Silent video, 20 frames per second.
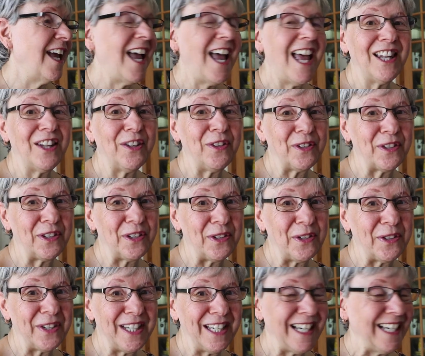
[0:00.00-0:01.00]
Hello,
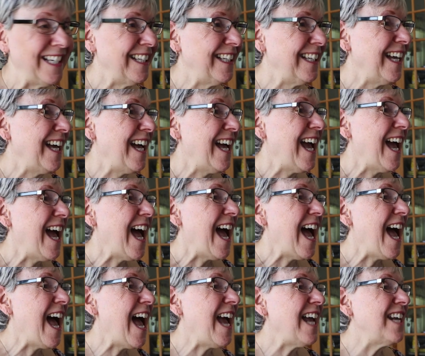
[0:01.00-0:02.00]
Gloria.
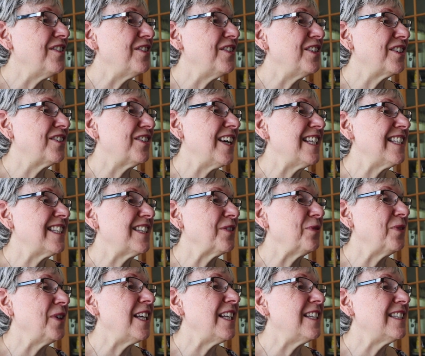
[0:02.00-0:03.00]
Hi, Nona Grace. The
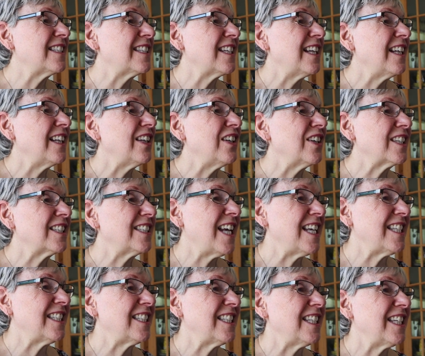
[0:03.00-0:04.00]
weeds look
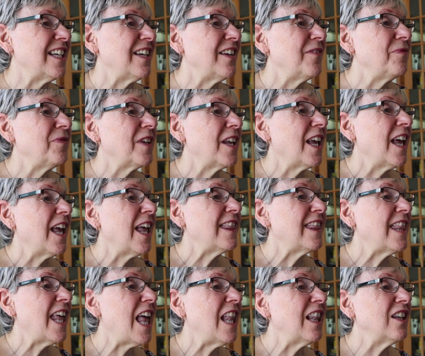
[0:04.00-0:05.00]
tasty.
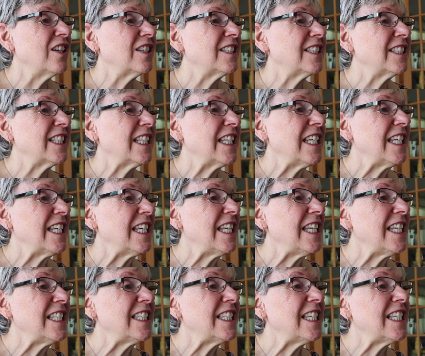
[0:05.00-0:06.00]
That looks
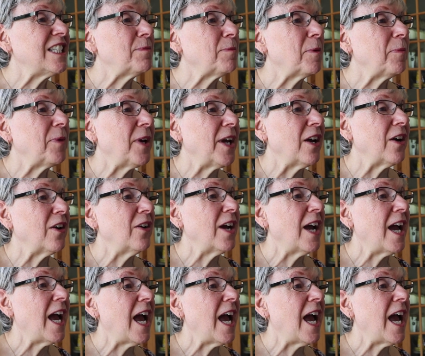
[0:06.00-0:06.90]
easy to prepare.